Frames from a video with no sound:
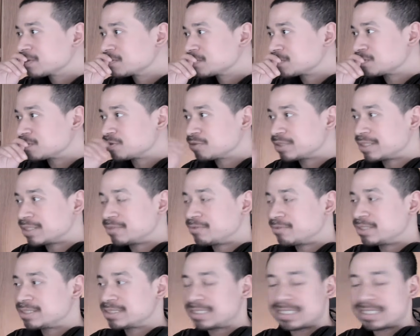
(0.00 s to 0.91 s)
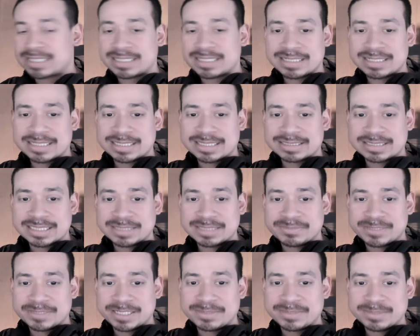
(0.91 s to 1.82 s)
So Tuesday and Wednesday, and then I sent
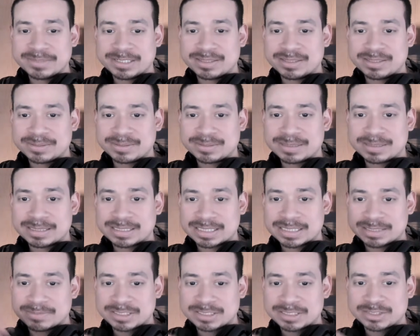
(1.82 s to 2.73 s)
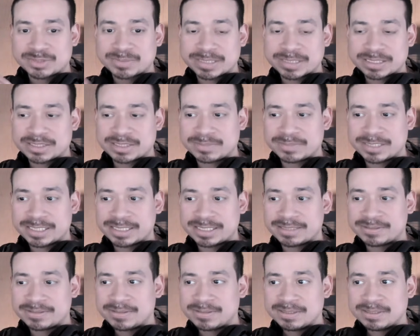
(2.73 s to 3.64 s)
them an email. They sent a message back to
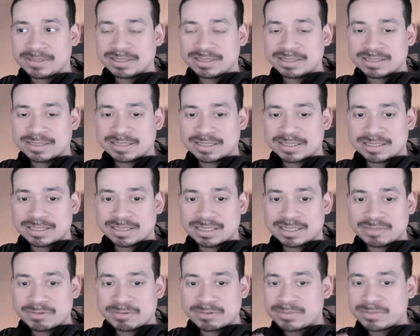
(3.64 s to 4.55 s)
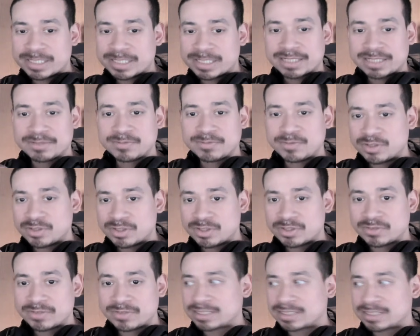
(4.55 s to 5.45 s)
me. Uh, we went back and
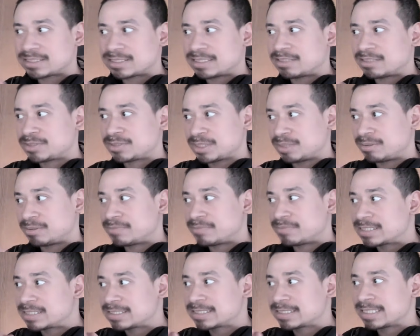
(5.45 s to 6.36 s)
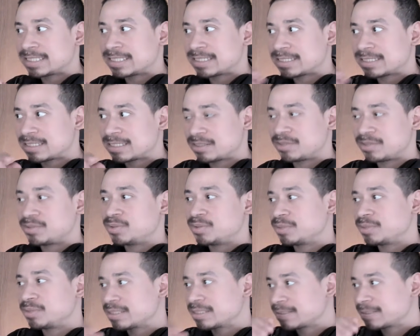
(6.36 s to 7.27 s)
forth. It says they're still investigating. I couldn't
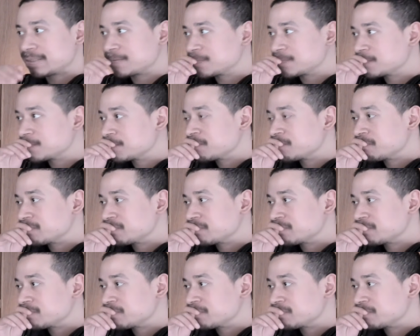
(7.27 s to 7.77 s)
do anything.